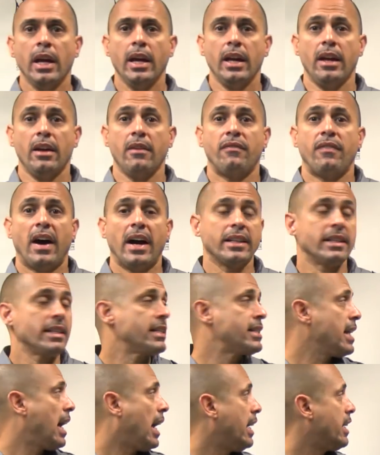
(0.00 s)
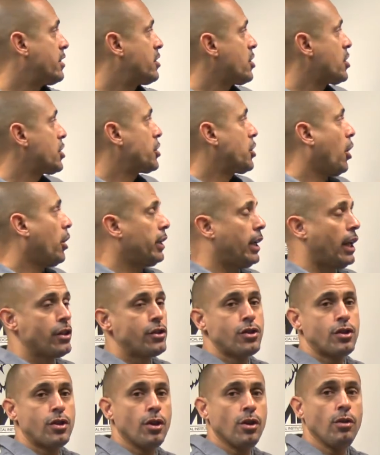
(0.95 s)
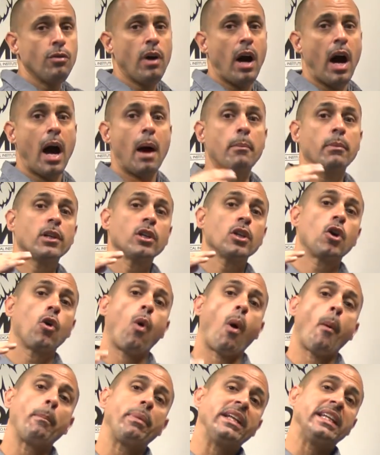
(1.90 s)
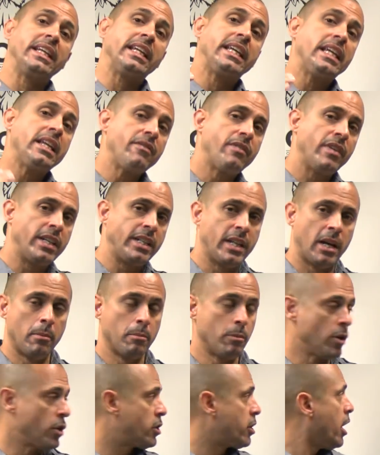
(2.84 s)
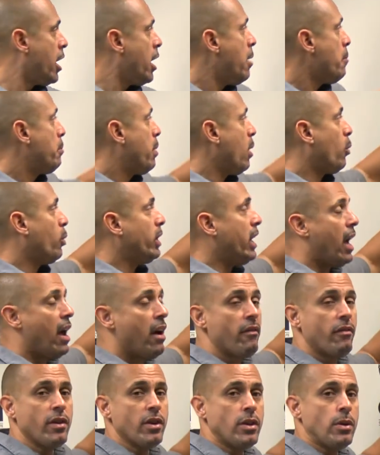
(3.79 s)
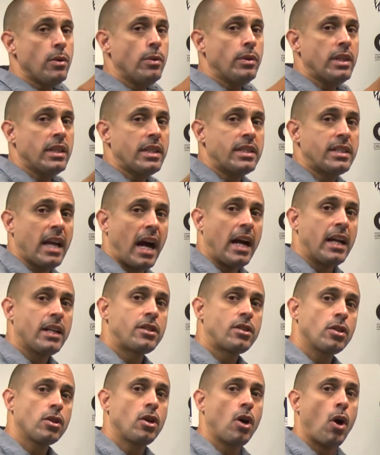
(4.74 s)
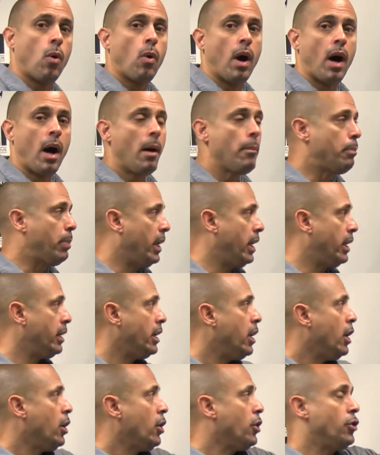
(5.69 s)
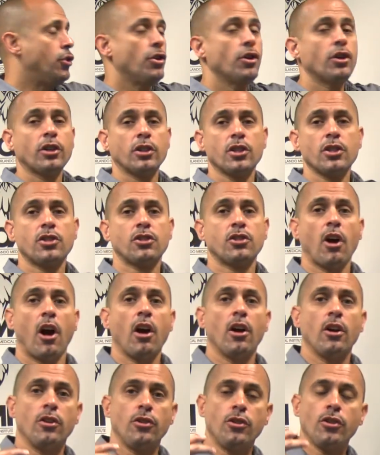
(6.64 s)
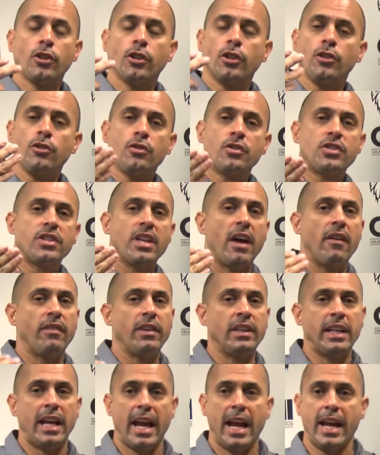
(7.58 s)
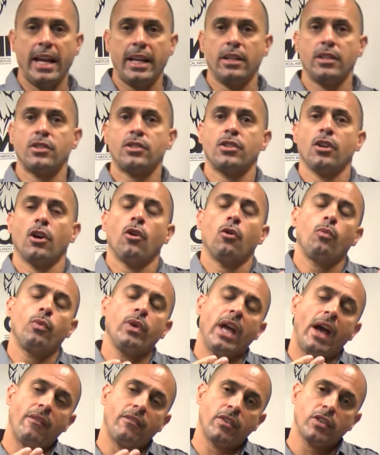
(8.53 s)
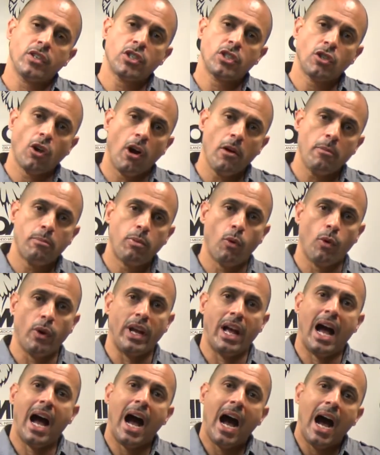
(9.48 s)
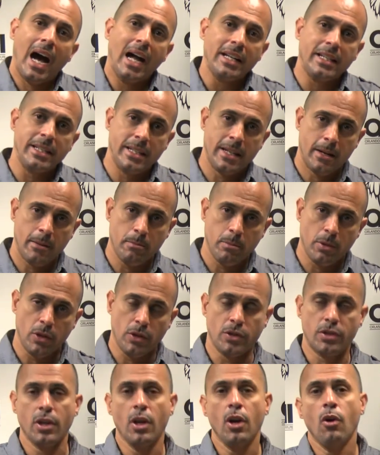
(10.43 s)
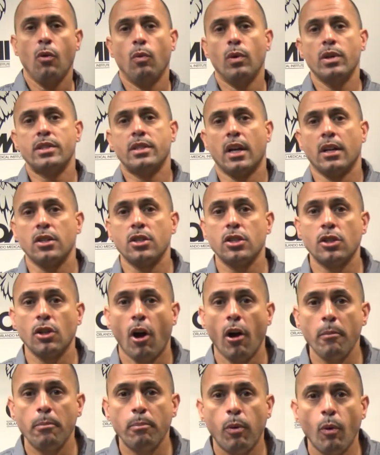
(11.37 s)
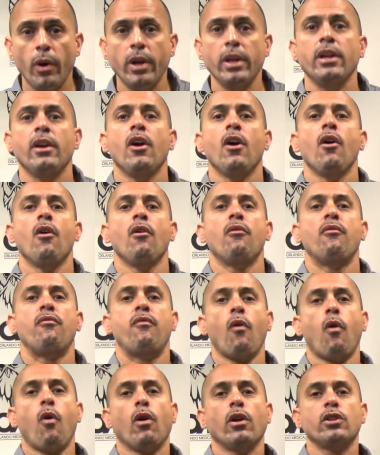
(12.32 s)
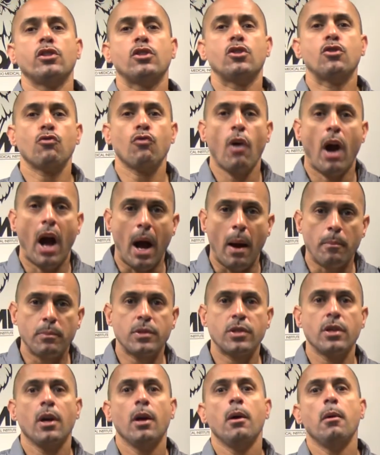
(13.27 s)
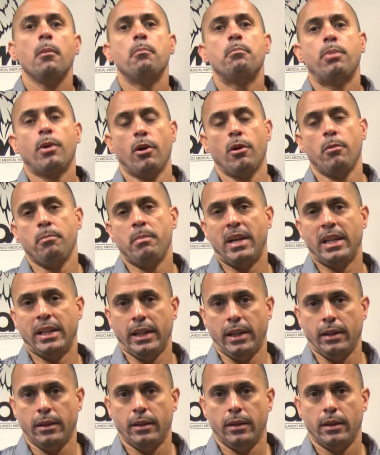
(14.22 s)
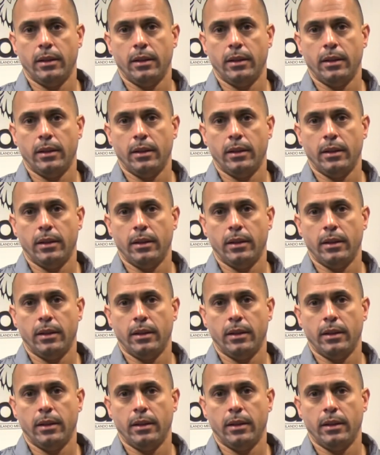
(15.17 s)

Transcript: If I decide to start at 2, I'm gonna go up in even numbers. But whatever you decide to go up in, you're gonna use 7, 8. So we have a start point, odd numbers. What's our start point? 4 drops per minute.